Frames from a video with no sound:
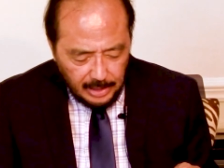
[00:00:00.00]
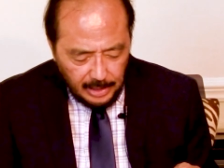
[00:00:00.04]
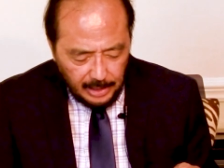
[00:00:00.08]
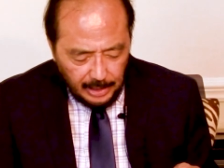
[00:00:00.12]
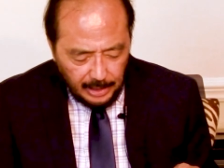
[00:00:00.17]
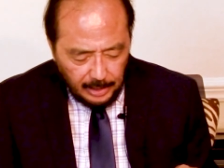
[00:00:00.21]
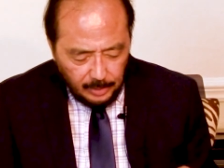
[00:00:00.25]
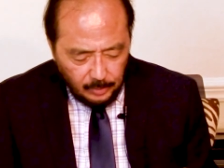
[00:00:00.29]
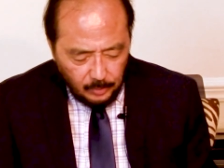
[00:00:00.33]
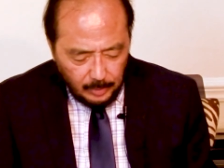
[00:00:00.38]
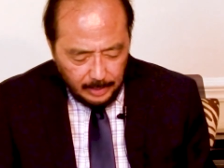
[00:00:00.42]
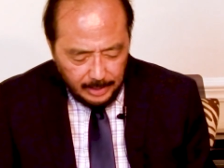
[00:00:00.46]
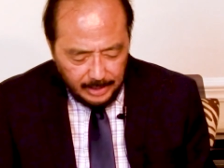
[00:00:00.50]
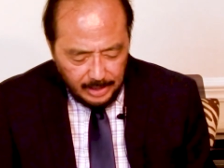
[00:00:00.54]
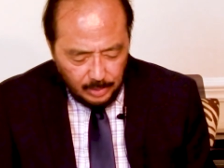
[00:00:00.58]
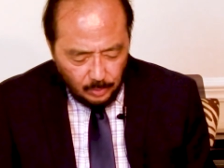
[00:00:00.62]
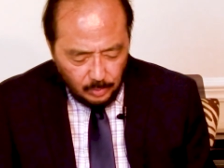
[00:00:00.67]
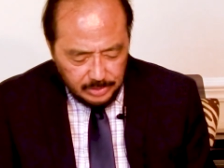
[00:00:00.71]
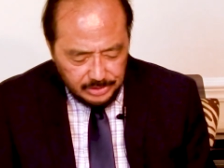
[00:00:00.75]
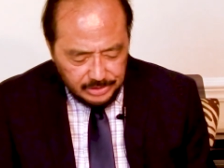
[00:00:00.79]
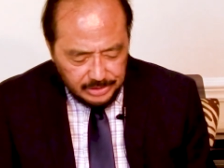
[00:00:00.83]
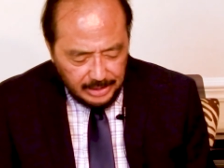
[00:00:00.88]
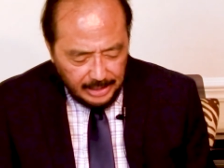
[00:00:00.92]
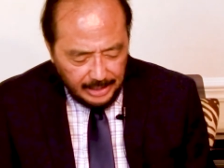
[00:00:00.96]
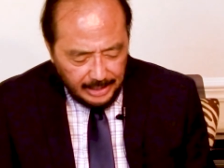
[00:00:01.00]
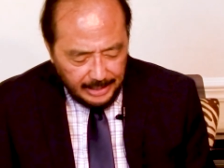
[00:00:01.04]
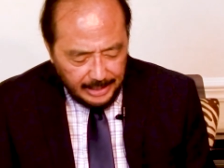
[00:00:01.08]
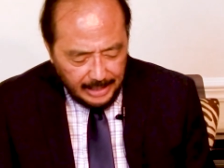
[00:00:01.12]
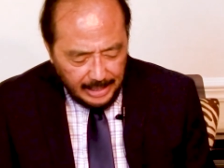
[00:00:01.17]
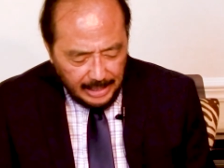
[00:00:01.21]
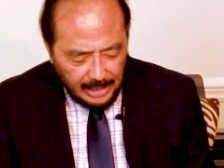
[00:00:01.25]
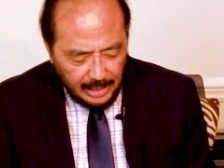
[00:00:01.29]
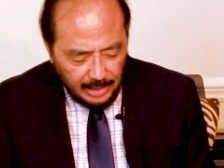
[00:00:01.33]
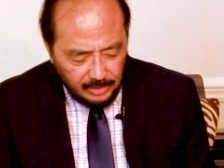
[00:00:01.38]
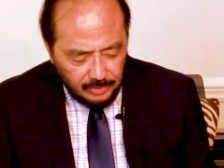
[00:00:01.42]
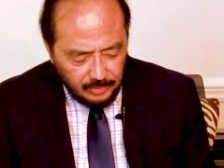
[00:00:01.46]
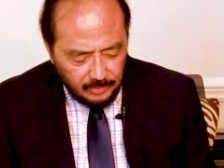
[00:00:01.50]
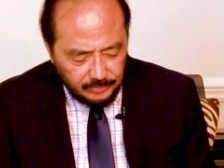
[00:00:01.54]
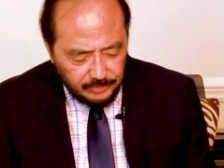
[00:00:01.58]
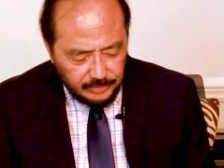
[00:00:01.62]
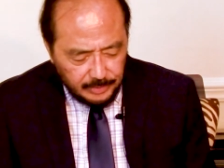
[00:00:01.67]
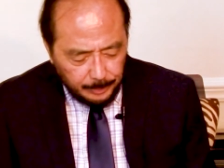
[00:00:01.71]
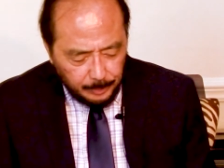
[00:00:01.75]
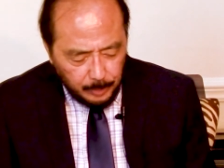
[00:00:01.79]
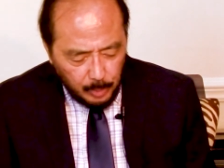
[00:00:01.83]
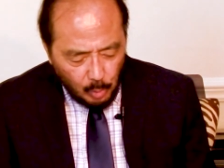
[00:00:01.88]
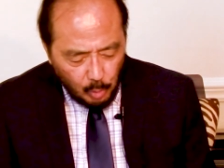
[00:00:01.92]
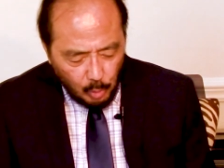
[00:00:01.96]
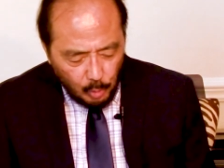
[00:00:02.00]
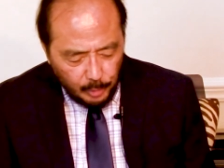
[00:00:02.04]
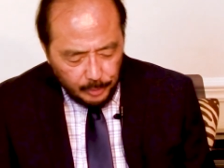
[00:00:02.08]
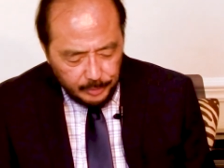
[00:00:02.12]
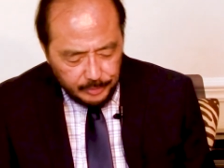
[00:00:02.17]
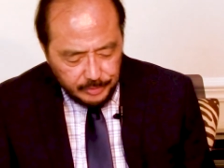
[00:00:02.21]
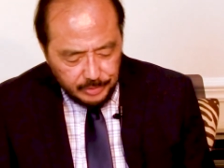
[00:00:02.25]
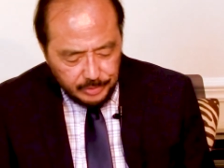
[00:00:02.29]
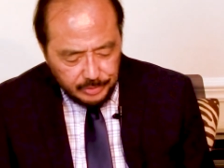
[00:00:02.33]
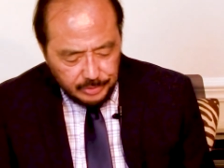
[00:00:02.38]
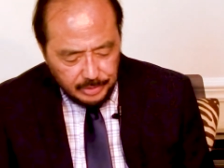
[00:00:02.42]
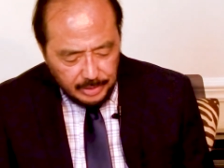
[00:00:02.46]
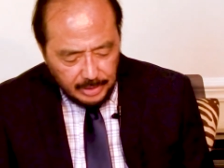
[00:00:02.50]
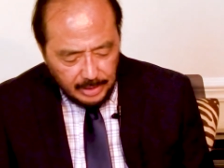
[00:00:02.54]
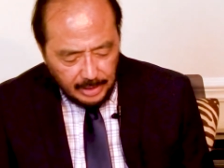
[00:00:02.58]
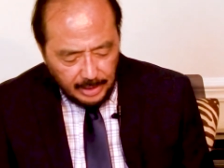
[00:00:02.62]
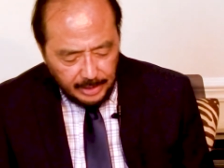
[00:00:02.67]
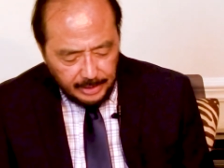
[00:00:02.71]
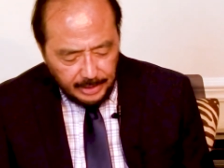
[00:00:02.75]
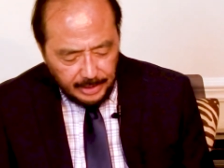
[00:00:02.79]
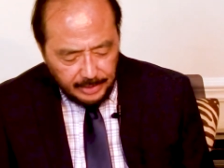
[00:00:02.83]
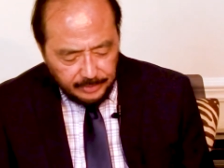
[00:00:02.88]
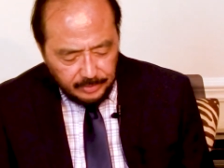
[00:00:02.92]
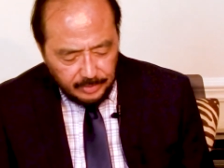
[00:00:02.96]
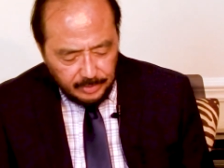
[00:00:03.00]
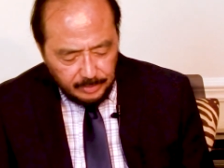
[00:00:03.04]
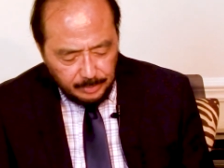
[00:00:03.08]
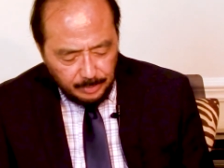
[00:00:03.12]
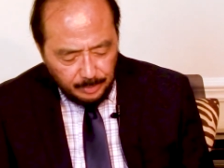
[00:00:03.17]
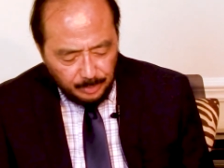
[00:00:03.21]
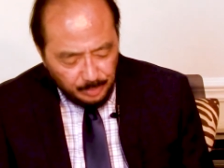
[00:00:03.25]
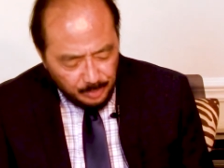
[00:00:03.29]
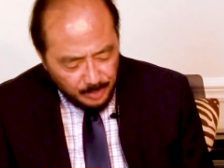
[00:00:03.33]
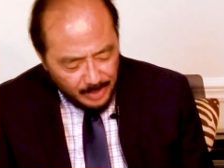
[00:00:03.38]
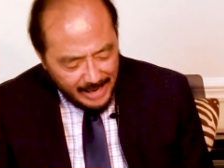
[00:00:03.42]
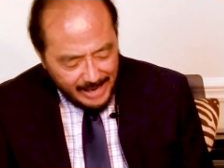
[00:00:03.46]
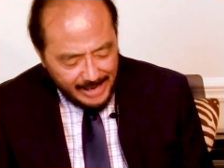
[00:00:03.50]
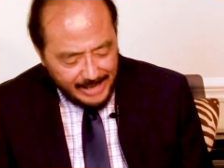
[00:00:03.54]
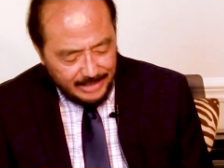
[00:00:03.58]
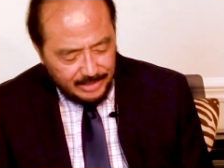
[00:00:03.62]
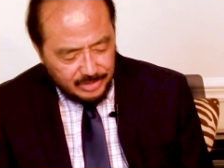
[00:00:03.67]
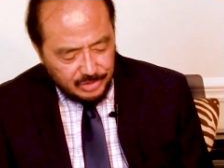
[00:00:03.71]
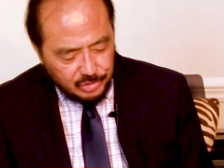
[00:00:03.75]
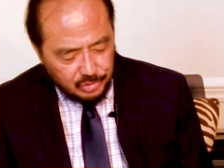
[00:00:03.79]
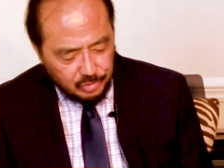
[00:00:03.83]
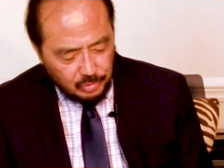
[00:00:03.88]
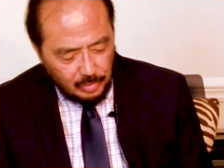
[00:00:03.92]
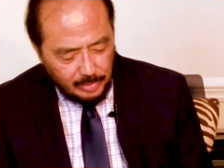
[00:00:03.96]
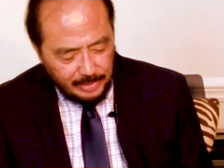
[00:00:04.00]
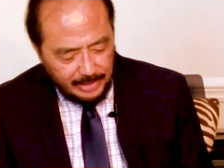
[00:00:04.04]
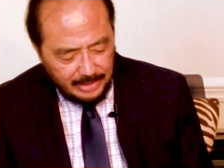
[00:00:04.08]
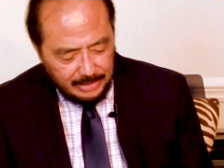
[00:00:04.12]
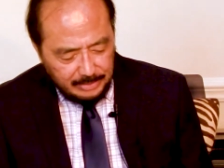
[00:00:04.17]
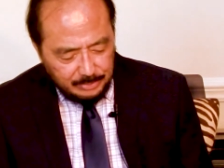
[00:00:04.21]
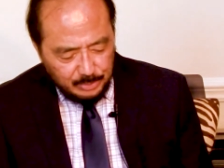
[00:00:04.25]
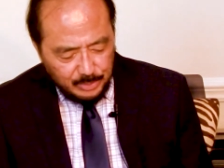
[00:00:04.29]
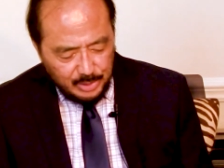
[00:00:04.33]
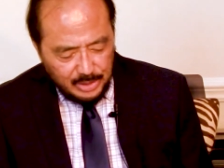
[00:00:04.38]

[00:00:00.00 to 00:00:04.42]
And when he was gone out of the porch, another maid saw him